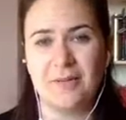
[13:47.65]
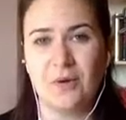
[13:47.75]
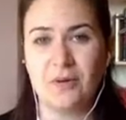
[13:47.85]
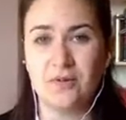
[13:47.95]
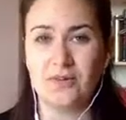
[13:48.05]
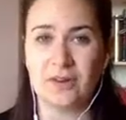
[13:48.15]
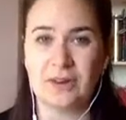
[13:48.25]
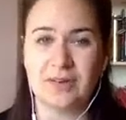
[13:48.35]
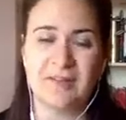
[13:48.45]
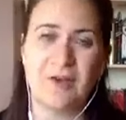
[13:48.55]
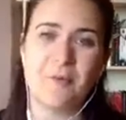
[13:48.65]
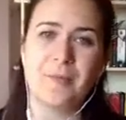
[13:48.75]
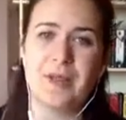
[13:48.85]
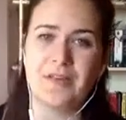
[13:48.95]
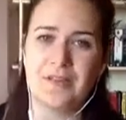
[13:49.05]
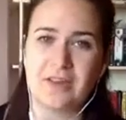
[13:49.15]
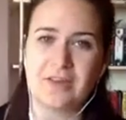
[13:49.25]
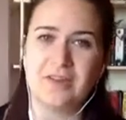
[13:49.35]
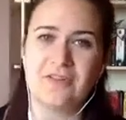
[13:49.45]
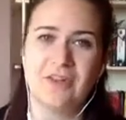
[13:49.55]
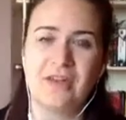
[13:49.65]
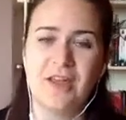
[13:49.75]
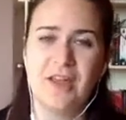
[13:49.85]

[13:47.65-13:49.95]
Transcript: while you're studying to help manage the condition